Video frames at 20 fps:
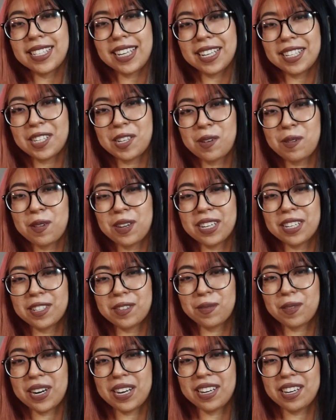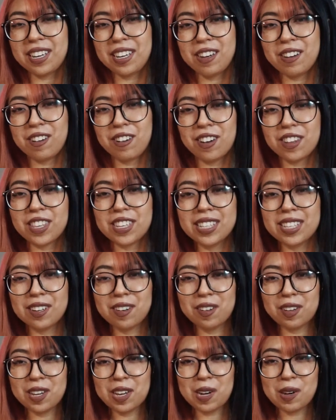tattoo is right here, this
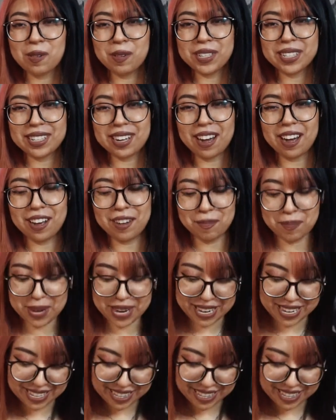little ghost on my